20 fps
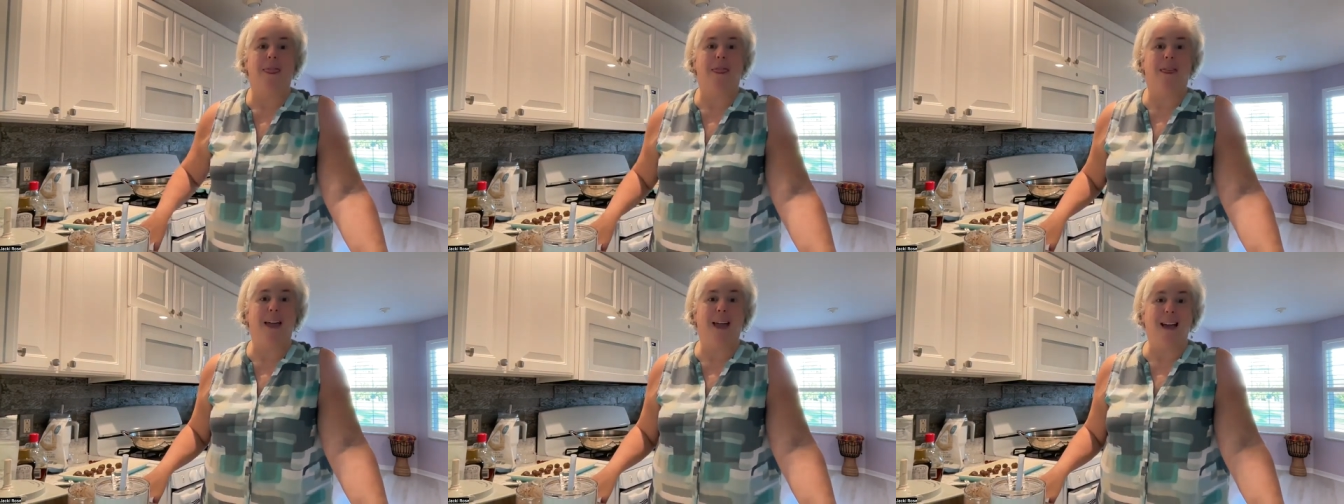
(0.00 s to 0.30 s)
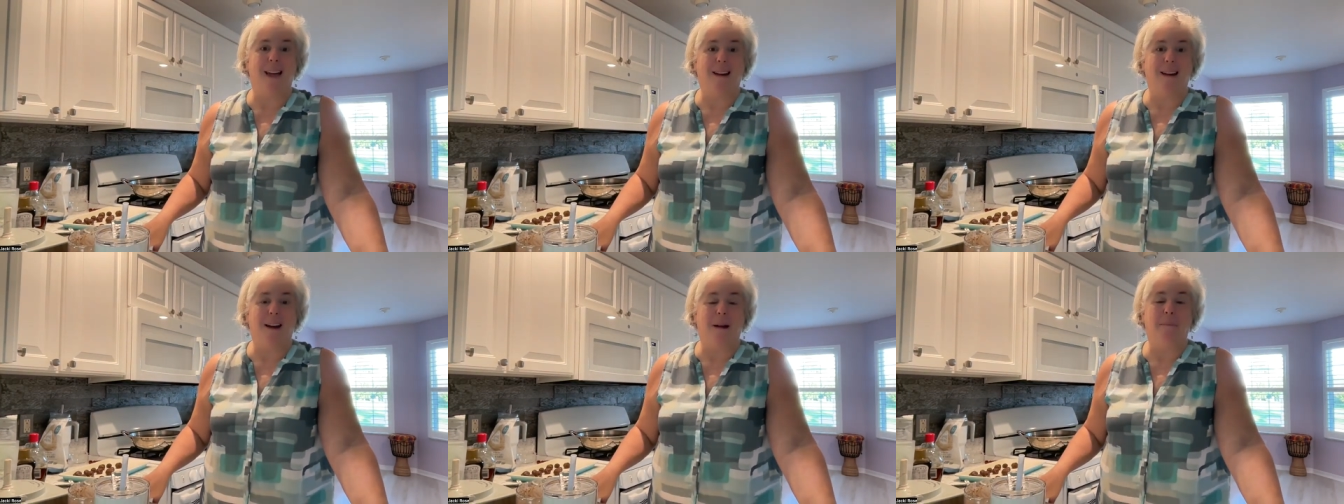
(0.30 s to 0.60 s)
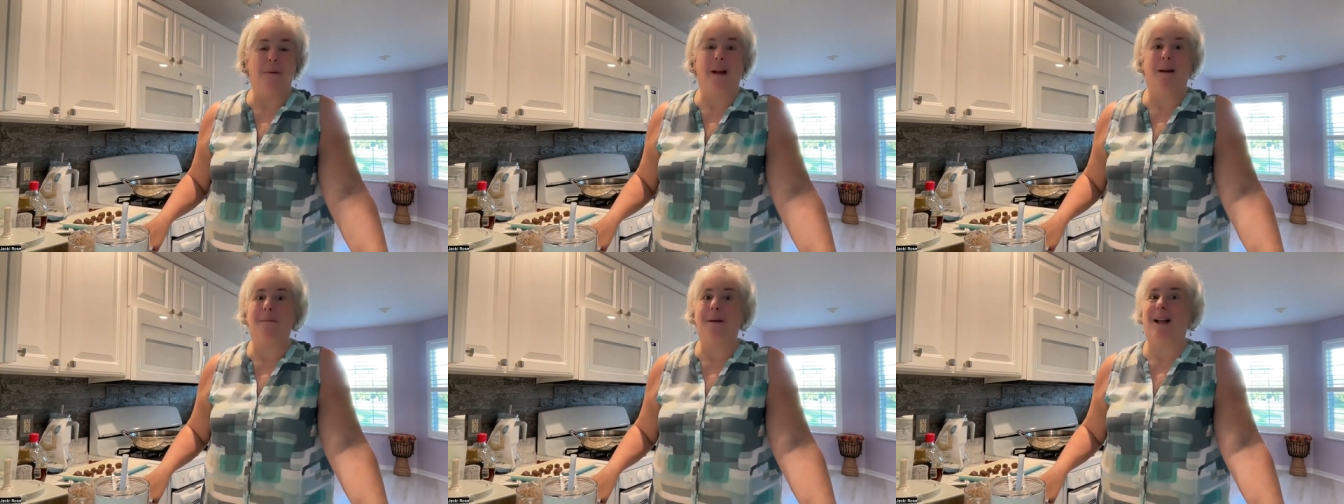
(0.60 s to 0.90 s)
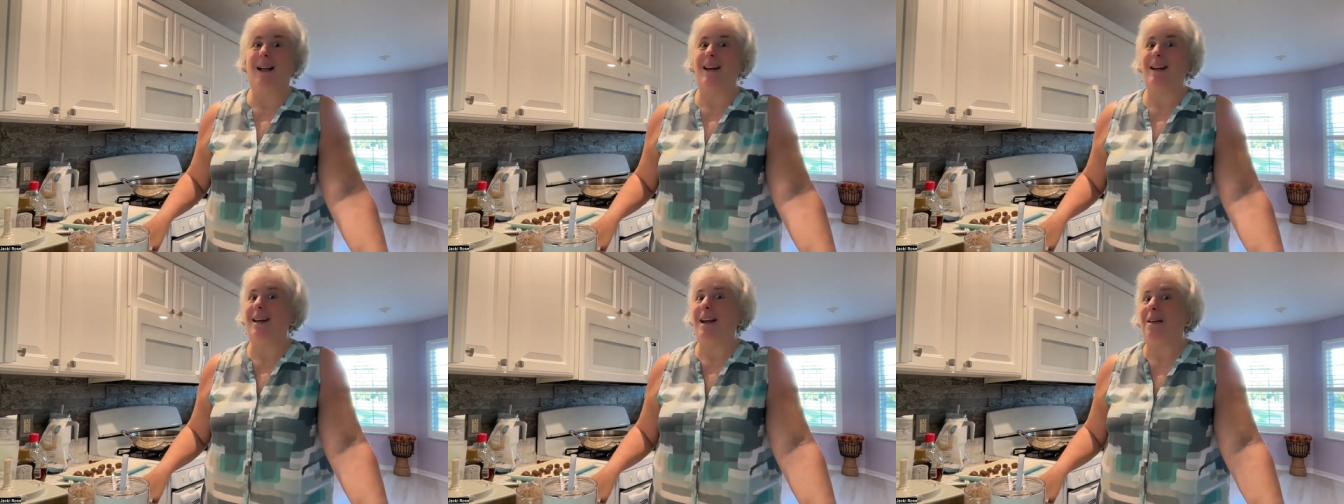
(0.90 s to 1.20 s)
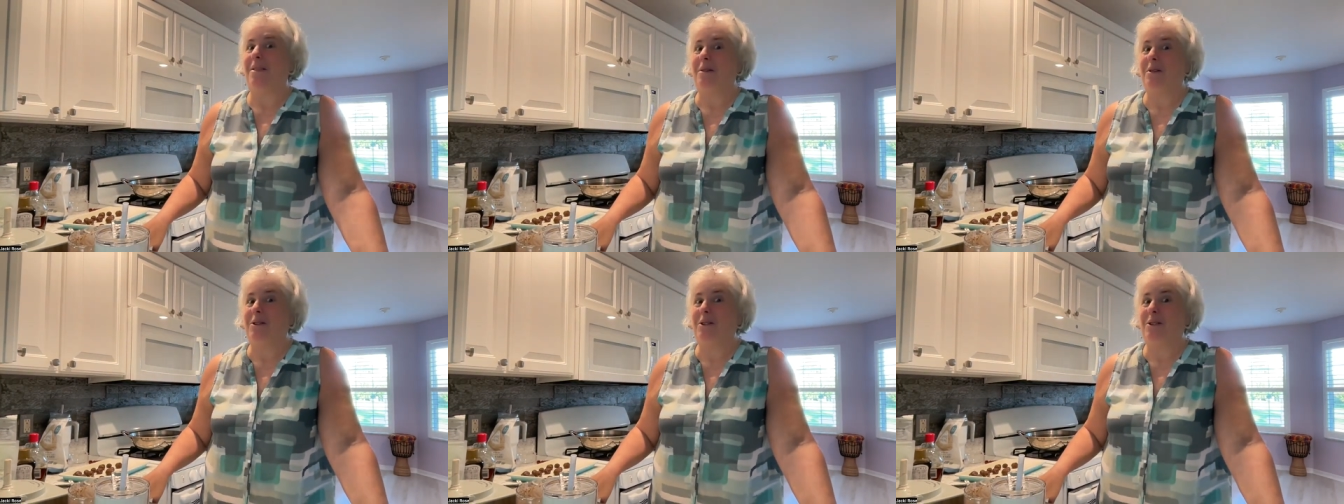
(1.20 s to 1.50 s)
Then I'm going to make
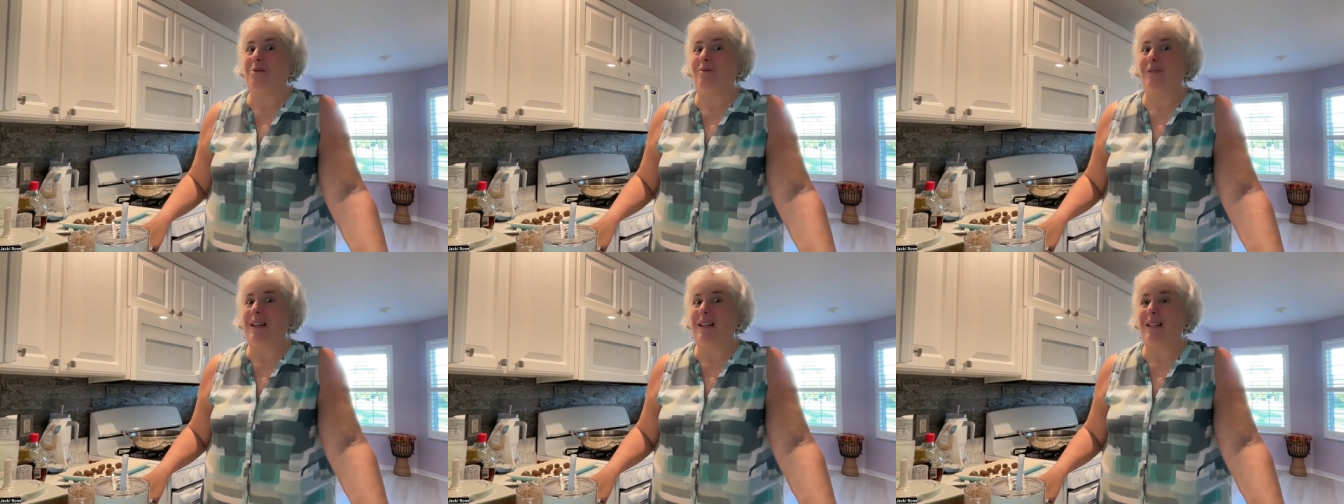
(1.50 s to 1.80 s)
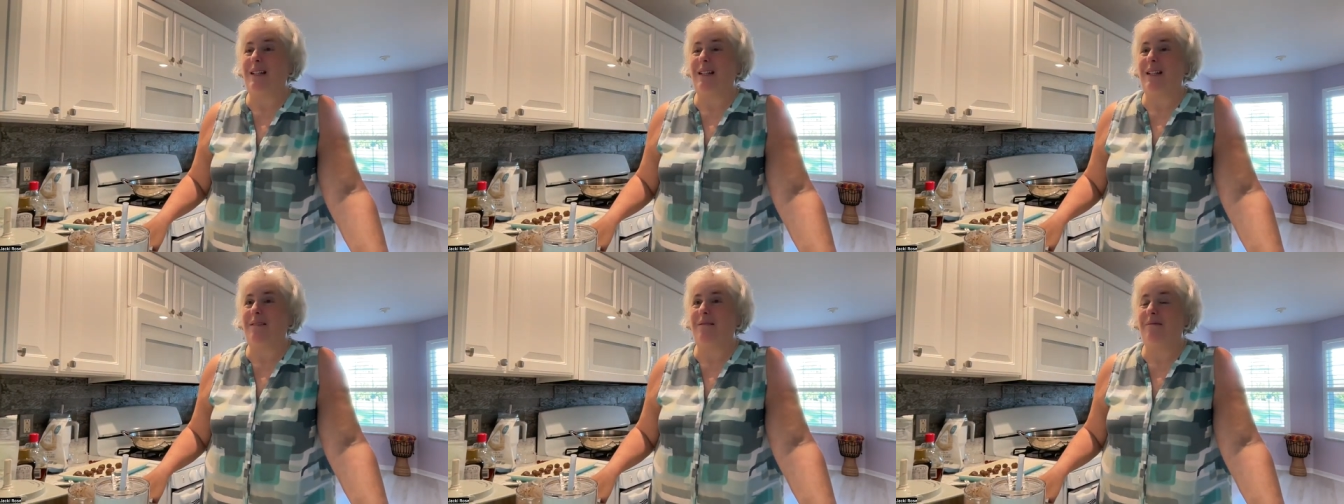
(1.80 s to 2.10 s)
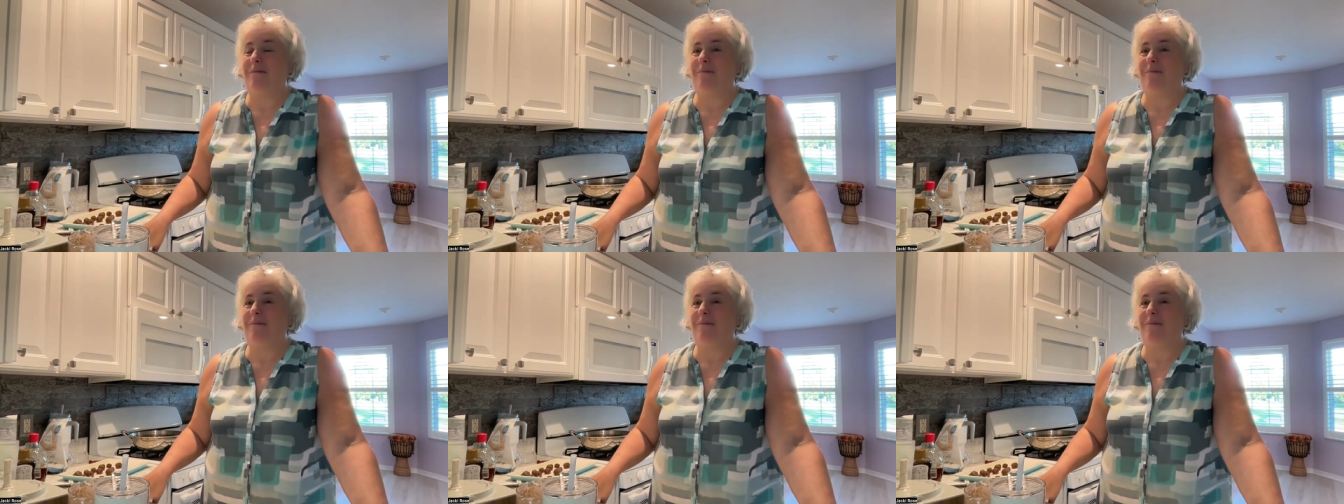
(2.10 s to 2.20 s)
another treat.